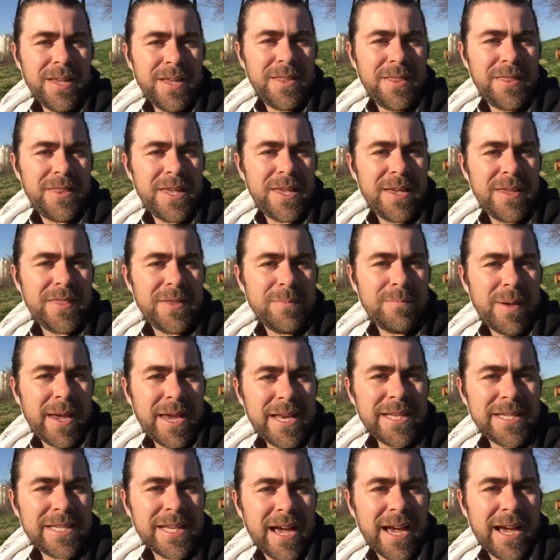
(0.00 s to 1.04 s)
The
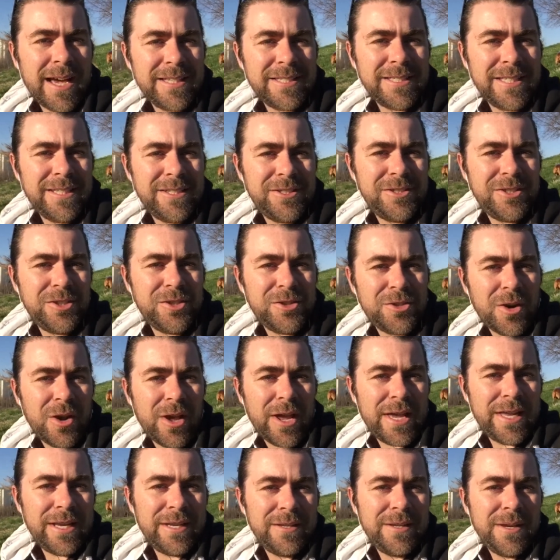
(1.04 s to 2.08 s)
main task is to try
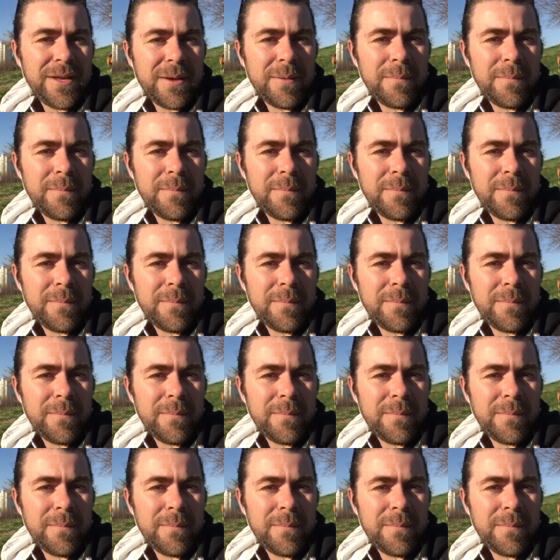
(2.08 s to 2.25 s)
and